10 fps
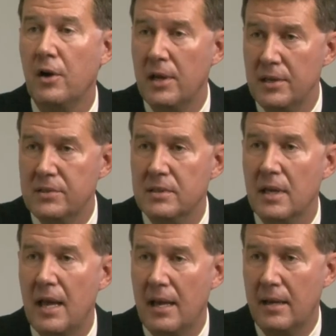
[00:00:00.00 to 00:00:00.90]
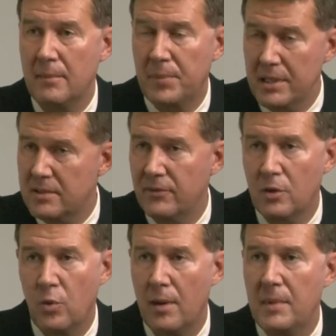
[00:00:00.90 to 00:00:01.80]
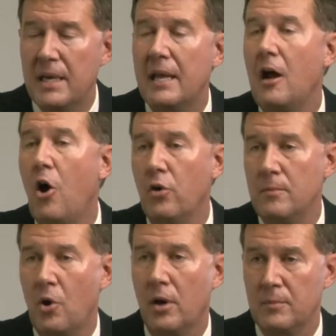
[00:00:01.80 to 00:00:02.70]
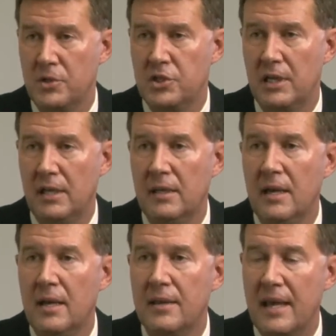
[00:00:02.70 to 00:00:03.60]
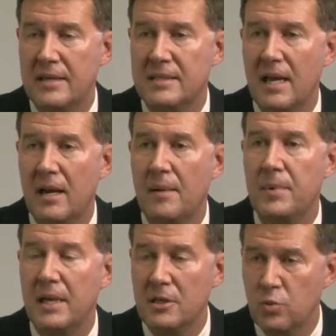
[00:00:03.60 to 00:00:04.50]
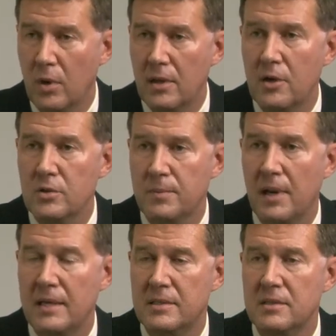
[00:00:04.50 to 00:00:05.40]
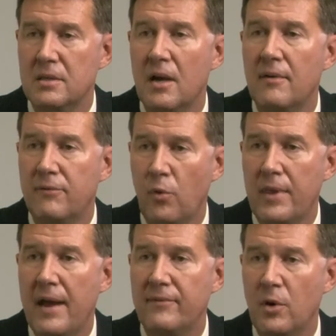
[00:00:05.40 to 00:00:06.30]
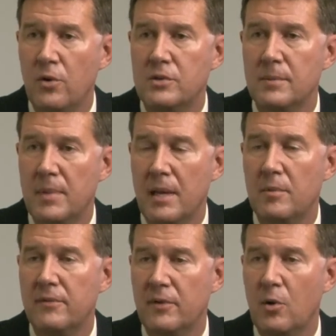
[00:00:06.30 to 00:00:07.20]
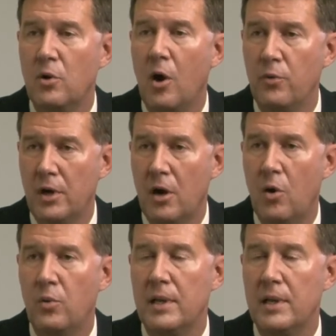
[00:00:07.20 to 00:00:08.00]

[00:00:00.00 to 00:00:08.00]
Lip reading: is a piece of equipment, an automark machine, that's set up at each one of those places for that voter to be able to vote on their own